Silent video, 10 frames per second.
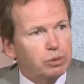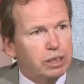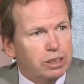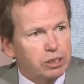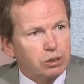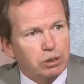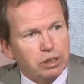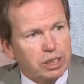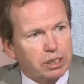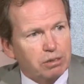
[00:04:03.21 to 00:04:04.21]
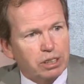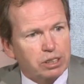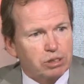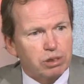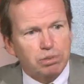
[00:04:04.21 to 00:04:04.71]
We hear stories at the
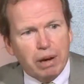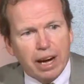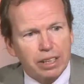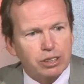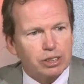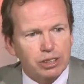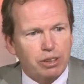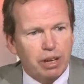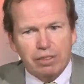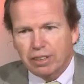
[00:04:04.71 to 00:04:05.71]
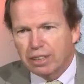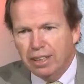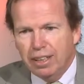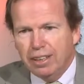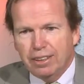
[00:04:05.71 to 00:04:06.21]
registry, buyers, having,
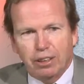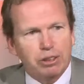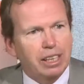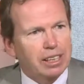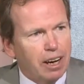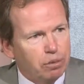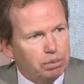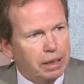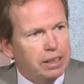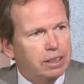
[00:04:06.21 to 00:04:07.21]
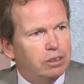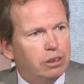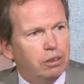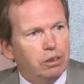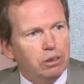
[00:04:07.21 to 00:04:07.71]
getting outbid
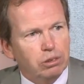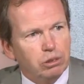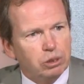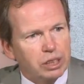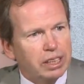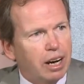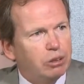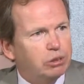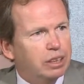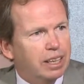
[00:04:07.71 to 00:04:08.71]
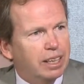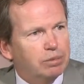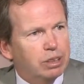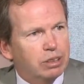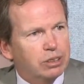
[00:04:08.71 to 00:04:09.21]
or losing out
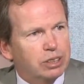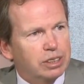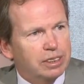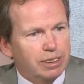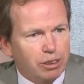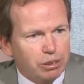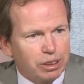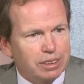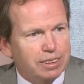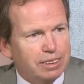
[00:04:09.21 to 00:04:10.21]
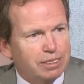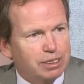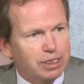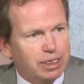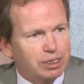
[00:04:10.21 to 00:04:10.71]
because,
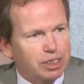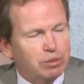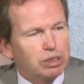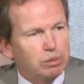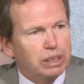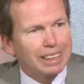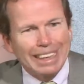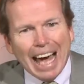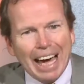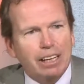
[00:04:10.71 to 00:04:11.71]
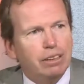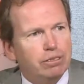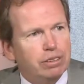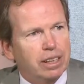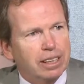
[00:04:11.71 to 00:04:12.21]
there seems to be a lack
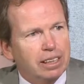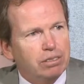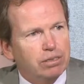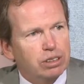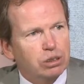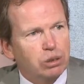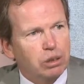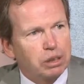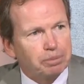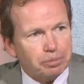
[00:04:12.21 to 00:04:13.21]
of inventory.